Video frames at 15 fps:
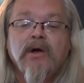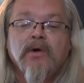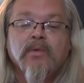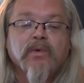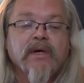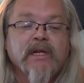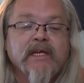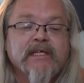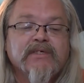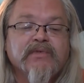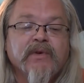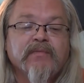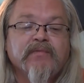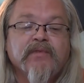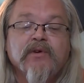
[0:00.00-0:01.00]
released
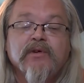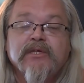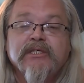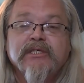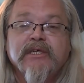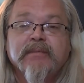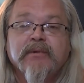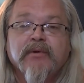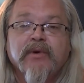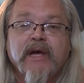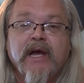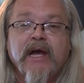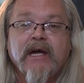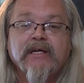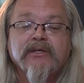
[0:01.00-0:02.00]
from Fukushima
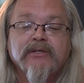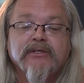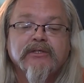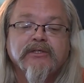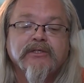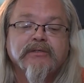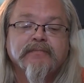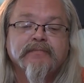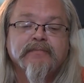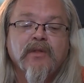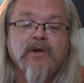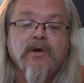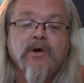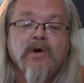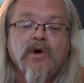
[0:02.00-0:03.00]
reactors,
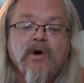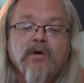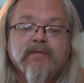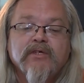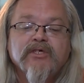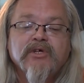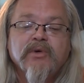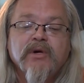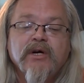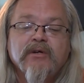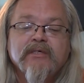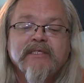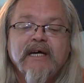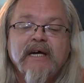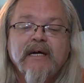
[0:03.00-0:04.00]
over
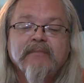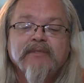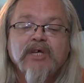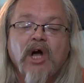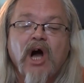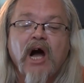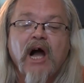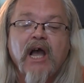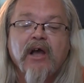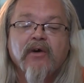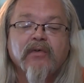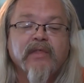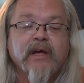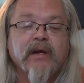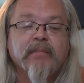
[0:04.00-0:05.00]
200 times higher
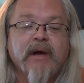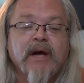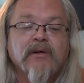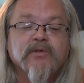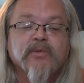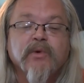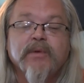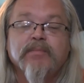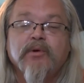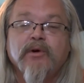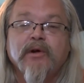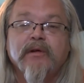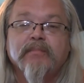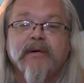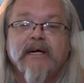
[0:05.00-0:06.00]
than amount
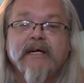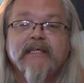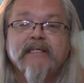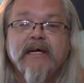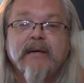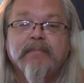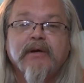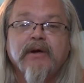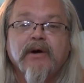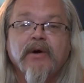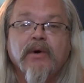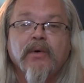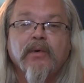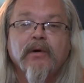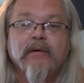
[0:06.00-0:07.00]
reported by
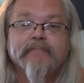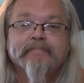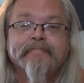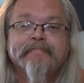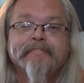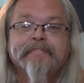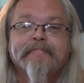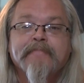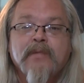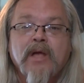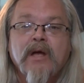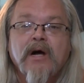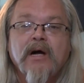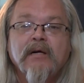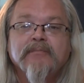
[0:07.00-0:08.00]
Tepco.
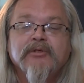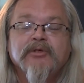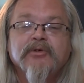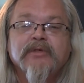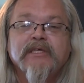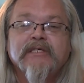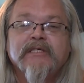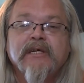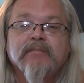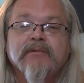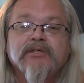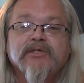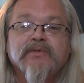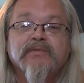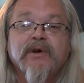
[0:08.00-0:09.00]
I'm sure these
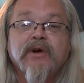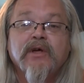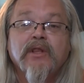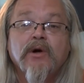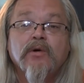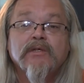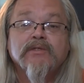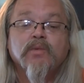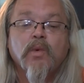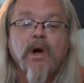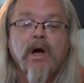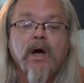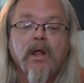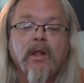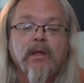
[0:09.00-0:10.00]
numbers are very low as
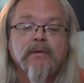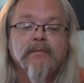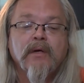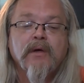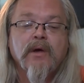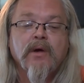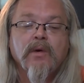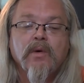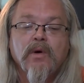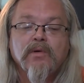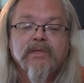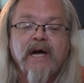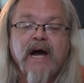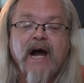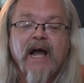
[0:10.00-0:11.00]
well. Quote,
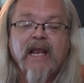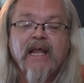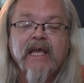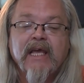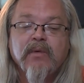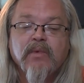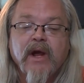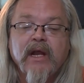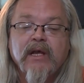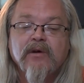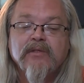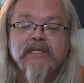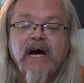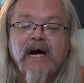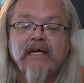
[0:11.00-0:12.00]
highly
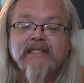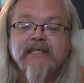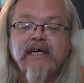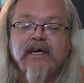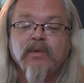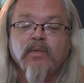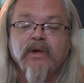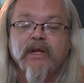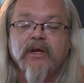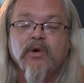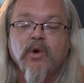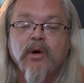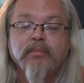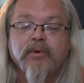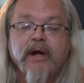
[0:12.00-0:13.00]
radiotoxic when
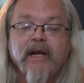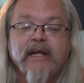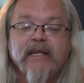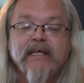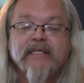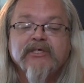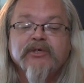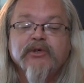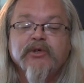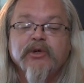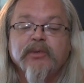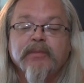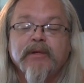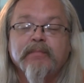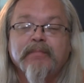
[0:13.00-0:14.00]
incorporated into
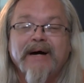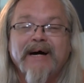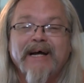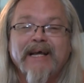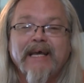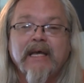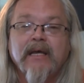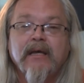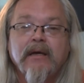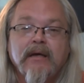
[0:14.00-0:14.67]
human body